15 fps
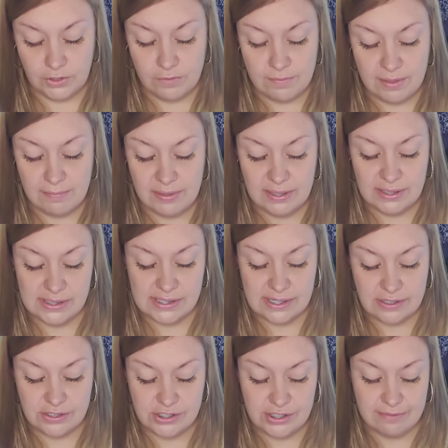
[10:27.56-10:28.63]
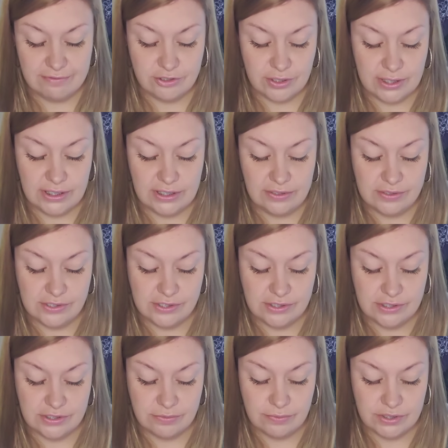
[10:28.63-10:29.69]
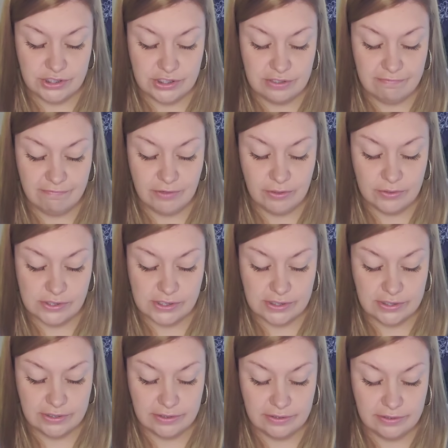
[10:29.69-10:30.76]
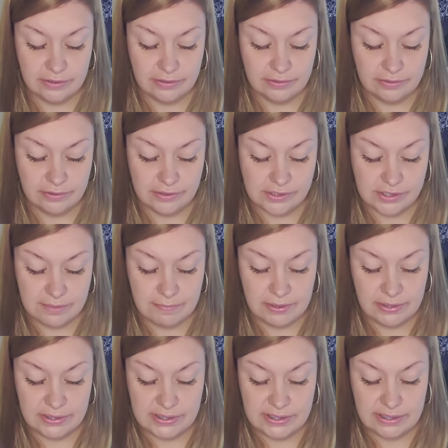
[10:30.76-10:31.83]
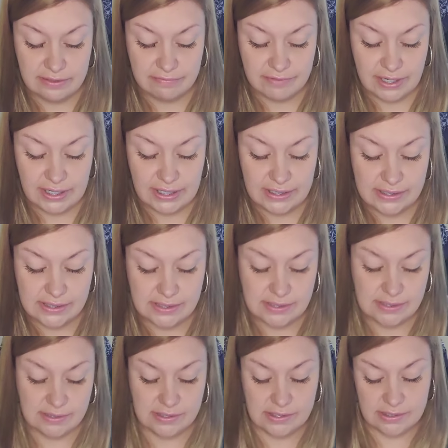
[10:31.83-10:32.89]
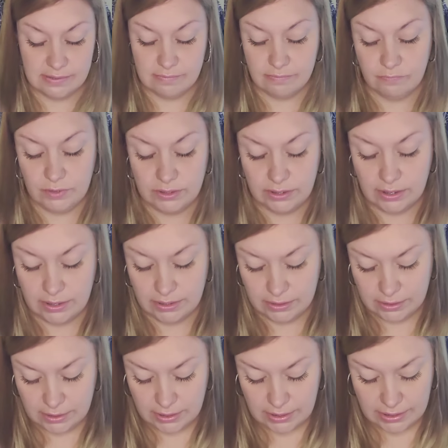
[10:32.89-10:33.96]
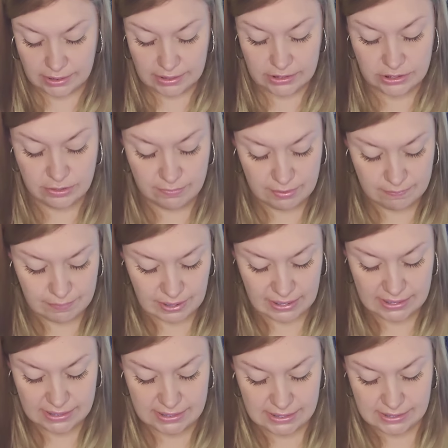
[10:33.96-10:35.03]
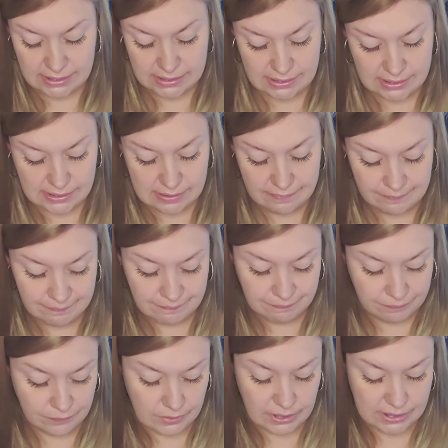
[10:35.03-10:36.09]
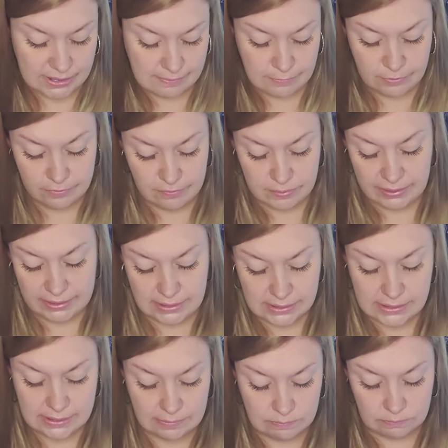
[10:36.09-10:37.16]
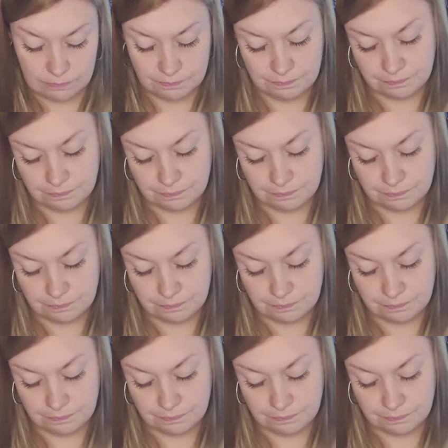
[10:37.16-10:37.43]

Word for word: you may be in this energy of trying to use your intuition and focus on your your stability, your finances, and whatnot. Okay, show me Pisces next move, please.